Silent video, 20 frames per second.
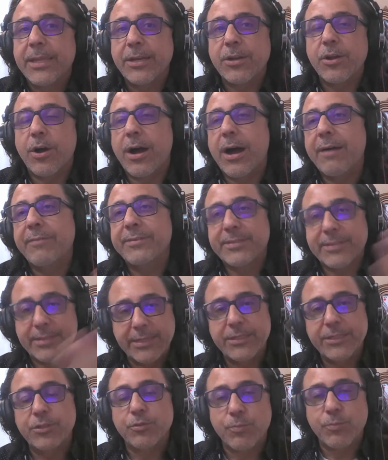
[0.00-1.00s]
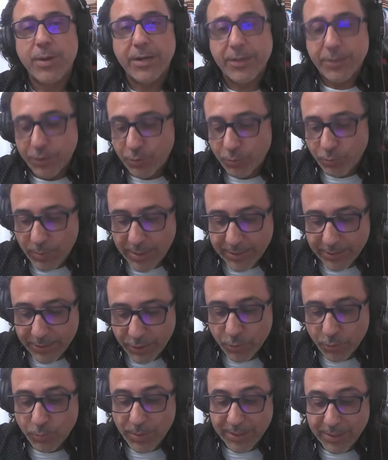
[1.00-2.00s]
obviously you want
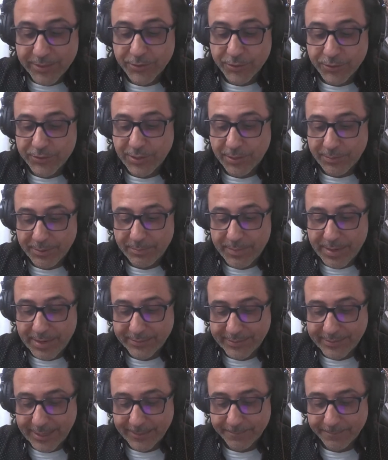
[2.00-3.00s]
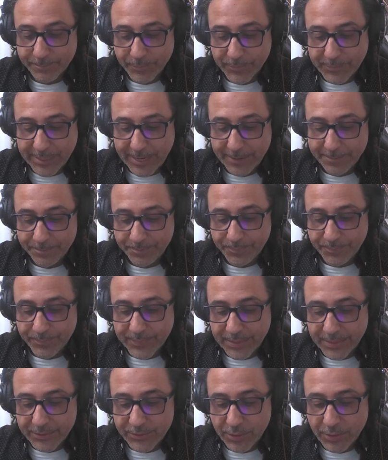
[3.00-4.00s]
to do something about that. Okay.
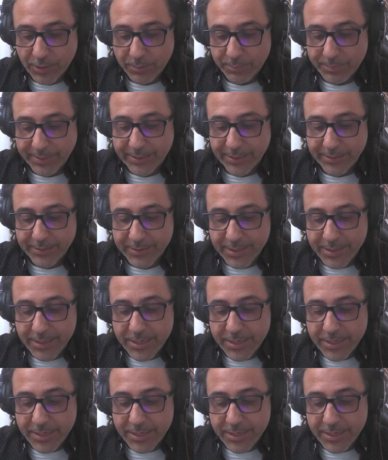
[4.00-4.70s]
So because